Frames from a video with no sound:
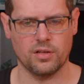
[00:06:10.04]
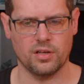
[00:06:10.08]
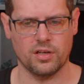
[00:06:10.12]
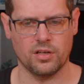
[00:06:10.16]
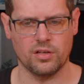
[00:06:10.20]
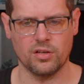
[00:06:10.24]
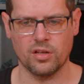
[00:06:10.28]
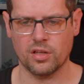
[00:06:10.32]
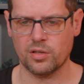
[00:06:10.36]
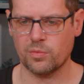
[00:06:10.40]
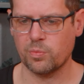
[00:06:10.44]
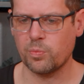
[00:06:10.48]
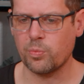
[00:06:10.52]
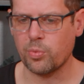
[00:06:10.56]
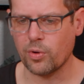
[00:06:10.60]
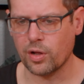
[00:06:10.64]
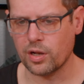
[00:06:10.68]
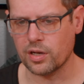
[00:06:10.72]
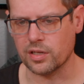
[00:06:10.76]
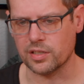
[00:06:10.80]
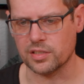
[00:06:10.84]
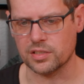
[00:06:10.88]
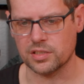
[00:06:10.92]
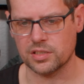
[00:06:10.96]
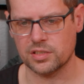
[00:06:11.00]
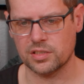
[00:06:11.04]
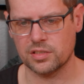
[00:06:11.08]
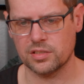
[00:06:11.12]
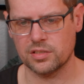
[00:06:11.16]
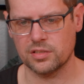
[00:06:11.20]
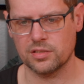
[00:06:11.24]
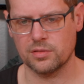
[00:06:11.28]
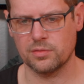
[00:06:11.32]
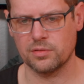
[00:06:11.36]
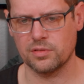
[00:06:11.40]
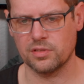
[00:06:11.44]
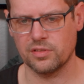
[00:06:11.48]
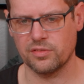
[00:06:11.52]
not polished,
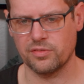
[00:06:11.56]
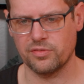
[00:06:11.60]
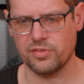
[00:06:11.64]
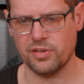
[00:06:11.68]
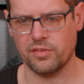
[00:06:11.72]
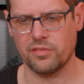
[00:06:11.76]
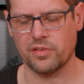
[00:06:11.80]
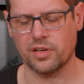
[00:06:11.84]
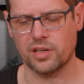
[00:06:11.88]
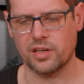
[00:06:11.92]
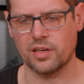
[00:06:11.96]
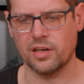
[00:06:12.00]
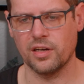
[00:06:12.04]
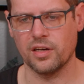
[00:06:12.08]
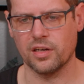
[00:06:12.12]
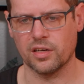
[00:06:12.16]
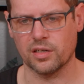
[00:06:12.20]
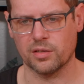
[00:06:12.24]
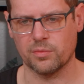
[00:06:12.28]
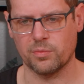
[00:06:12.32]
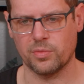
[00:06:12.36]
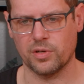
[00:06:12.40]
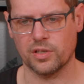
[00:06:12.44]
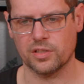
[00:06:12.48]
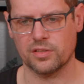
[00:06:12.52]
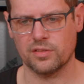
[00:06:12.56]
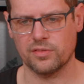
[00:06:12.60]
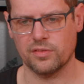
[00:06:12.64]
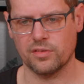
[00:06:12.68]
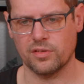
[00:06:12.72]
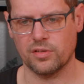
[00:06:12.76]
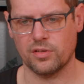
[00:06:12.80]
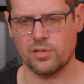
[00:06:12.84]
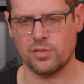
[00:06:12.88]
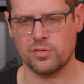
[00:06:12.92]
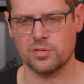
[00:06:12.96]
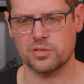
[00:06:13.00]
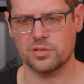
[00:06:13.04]
very clear, but
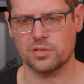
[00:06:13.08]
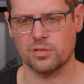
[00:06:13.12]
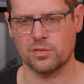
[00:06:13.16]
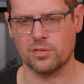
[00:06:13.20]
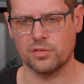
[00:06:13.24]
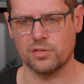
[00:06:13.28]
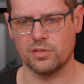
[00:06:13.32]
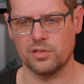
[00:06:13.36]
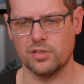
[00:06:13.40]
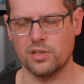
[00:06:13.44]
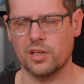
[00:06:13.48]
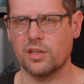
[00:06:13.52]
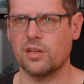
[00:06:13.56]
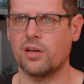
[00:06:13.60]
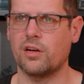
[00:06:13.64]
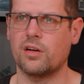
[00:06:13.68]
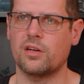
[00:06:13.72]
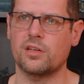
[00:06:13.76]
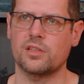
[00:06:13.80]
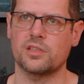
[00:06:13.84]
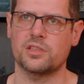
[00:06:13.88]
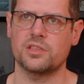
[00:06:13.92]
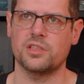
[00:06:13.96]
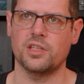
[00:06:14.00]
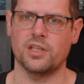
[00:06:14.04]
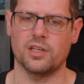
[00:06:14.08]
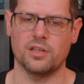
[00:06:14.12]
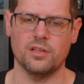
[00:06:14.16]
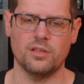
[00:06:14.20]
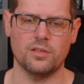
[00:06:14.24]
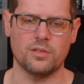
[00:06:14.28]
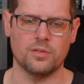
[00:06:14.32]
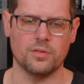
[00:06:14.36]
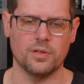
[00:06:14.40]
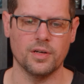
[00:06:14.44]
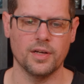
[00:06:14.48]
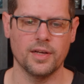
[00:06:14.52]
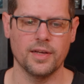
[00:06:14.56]
also not harsh at
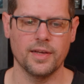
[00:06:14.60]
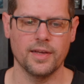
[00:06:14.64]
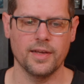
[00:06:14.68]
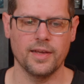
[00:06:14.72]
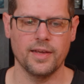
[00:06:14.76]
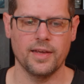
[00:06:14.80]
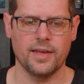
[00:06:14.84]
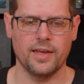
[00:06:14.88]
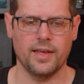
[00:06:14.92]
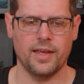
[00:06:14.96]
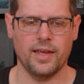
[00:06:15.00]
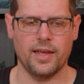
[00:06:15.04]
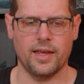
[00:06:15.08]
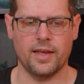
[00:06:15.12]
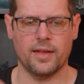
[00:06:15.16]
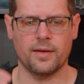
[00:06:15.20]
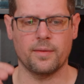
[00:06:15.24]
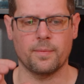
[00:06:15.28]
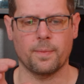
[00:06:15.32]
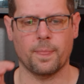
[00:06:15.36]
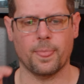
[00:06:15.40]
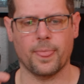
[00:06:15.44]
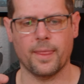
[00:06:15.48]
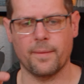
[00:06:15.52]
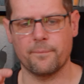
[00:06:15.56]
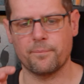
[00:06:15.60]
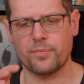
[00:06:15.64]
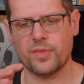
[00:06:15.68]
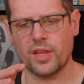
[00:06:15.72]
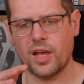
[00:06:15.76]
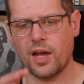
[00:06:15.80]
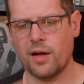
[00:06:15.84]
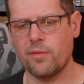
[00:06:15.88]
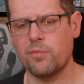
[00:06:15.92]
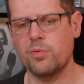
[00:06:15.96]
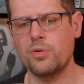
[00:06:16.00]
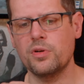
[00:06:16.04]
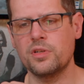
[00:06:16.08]
all. And
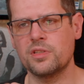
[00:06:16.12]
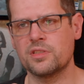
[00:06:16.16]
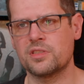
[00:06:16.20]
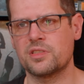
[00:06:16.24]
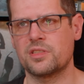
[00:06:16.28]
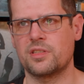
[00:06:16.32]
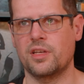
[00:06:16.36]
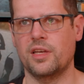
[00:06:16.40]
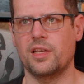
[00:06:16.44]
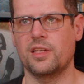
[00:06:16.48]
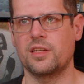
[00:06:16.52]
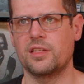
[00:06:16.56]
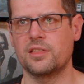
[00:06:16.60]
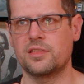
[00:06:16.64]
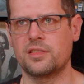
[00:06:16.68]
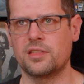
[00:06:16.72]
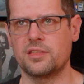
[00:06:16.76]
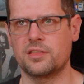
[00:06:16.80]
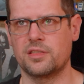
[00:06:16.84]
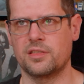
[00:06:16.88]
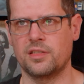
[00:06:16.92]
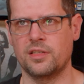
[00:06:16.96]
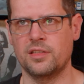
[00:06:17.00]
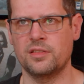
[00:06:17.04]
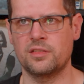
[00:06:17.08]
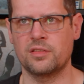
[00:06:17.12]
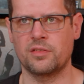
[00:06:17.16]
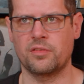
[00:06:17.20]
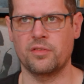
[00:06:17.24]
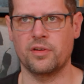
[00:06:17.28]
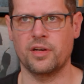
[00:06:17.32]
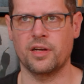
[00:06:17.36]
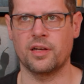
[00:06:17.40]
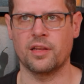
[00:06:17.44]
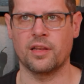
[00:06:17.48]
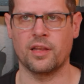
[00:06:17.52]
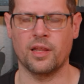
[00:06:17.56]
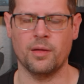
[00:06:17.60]
I wouldn't say this is an
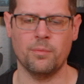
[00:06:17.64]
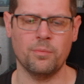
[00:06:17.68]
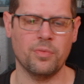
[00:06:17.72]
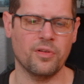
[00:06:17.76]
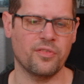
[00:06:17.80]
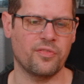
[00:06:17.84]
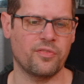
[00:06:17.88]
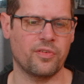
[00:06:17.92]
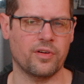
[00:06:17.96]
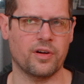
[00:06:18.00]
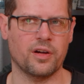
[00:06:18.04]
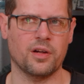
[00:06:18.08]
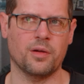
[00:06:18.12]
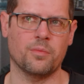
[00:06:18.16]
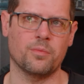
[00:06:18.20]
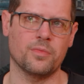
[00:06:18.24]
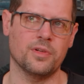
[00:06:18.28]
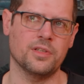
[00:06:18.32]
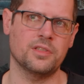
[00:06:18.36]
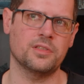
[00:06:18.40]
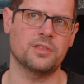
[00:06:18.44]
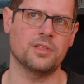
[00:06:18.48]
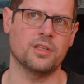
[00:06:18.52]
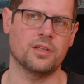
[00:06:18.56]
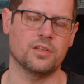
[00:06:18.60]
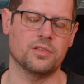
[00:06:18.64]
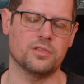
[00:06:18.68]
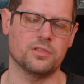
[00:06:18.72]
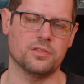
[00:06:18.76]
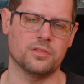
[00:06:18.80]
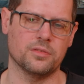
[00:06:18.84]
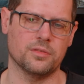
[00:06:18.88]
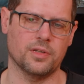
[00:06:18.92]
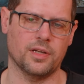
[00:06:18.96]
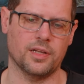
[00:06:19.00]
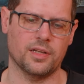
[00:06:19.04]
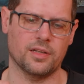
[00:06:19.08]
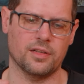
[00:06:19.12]
integrated amplifier I'm listening
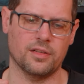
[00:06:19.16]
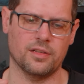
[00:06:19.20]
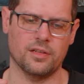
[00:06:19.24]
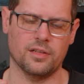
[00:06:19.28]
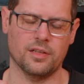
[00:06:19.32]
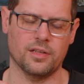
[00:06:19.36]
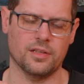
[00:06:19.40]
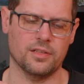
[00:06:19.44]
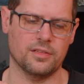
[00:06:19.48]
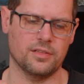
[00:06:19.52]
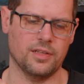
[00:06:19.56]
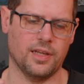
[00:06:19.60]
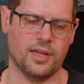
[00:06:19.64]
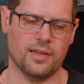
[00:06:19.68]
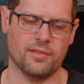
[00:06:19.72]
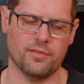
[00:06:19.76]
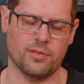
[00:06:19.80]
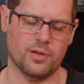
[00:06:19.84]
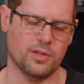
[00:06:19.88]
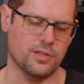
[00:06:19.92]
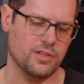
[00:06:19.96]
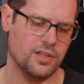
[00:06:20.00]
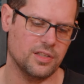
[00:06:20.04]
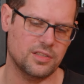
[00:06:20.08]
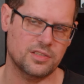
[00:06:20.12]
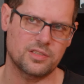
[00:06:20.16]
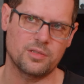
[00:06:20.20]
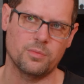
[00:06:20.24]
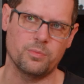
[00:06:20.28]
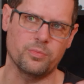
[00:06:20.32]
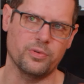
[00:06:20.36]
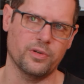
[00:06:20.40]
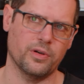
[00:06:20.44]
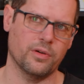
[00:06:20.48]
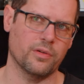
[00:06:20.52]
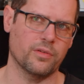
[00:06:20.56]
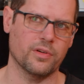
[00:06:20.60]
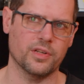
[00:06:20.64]
to. And yeah, well, that's the
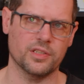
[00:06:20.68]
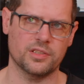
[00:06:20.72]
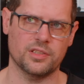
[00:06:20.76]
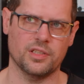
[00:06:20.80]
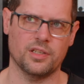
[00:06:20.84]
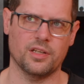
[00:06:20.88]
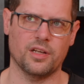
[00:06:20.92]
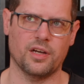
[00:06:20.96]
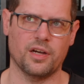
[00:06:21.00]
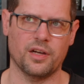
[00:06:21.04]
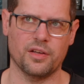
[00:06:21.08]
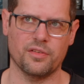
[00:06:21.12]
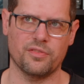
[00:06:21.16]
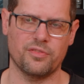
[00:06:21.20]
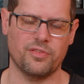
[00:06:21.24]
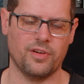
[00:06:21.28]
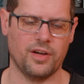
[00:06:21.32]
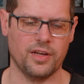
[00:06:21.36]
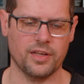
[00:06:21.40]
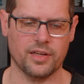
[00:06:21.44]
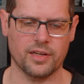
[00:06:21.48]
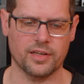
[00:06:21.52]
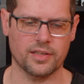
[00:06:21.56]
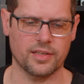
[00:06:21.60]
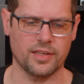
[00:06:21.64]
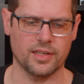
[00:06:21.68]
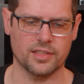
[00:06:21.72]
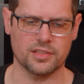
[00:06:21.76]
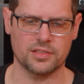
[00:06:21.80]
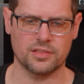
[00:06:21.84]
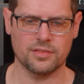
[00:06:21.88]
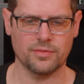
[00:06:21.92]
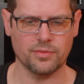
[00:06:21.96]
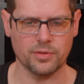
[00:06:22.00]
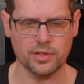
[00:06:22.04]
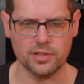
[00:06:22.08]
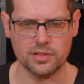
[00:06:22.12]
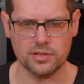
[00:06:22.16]
progress in the hi-fi, I
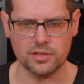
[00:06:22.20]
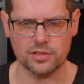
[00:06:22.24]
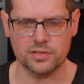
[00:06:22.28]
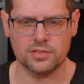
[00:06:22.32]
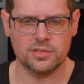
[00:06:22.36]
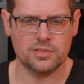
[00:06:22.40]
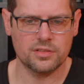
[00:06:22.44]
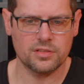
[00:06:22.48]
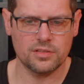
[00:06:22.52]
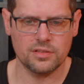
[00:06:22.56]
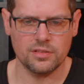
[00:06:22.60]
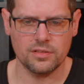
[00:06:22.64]
guess. We just